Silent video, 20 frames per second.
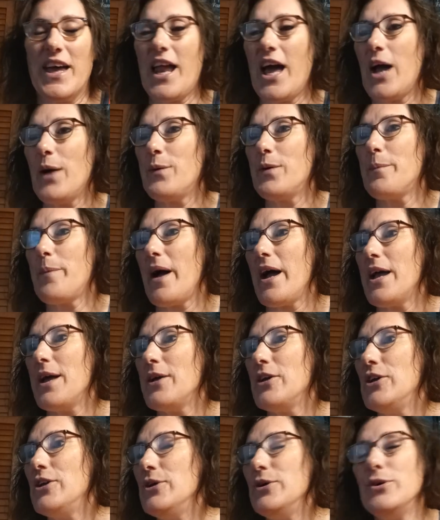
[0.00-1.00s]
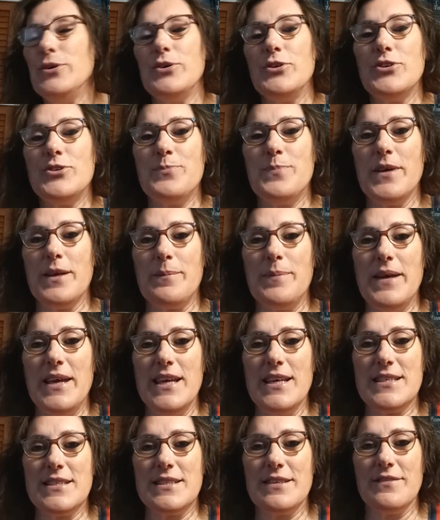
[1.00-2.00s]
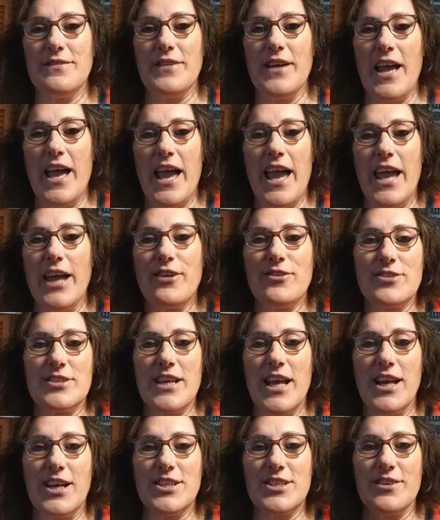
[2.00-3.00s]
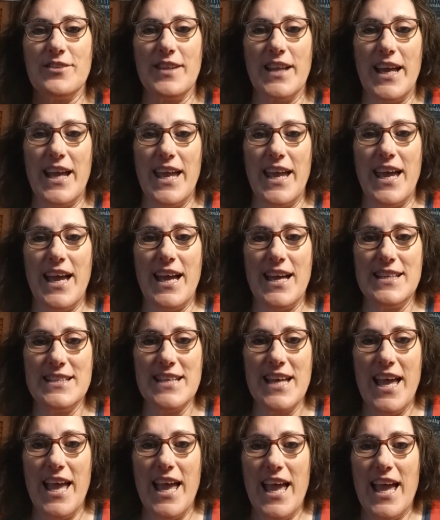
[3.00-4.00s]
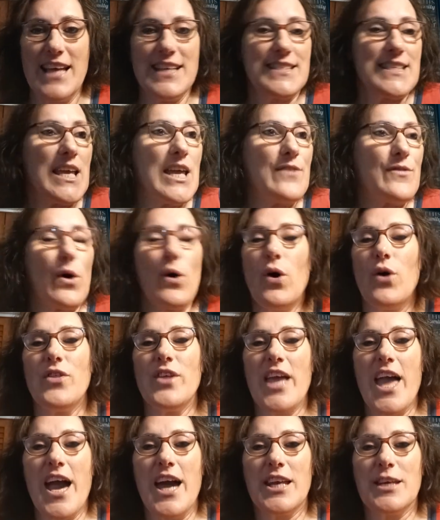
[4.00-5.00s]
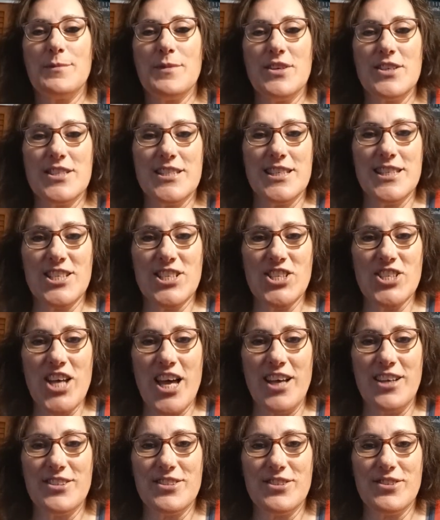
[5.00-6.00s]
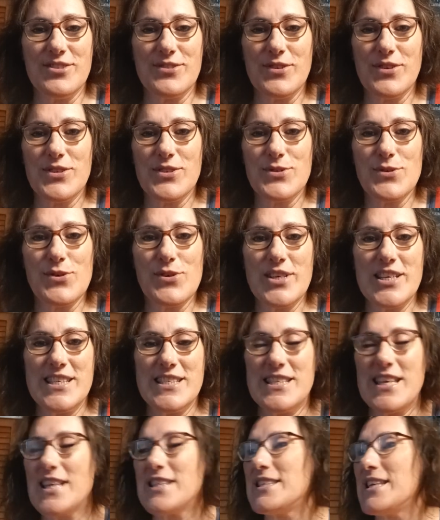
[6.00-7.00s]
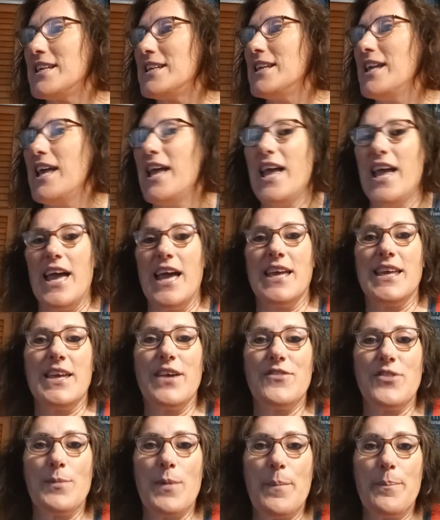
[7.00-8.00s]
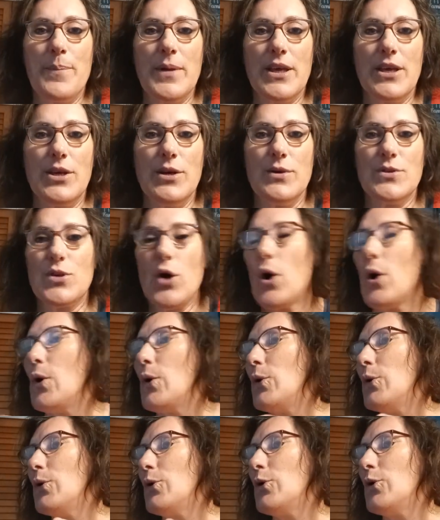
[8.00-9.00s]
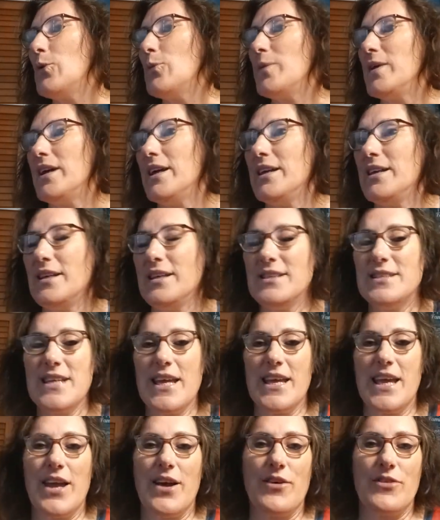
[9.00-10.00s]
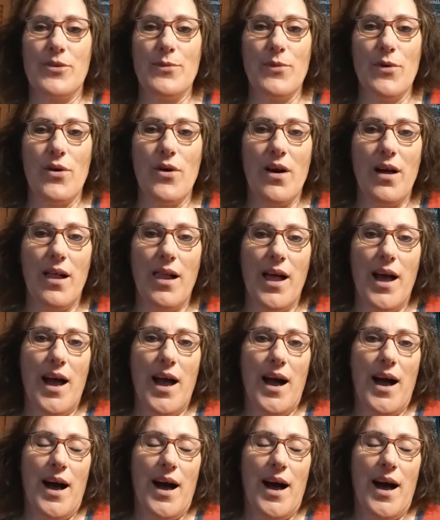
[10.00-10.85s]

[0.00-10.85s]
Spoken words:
I would buy a huge big piece of acres and acres of land and save all the animals in the shelters, all the doggies and give them a big huge home and take care of them all.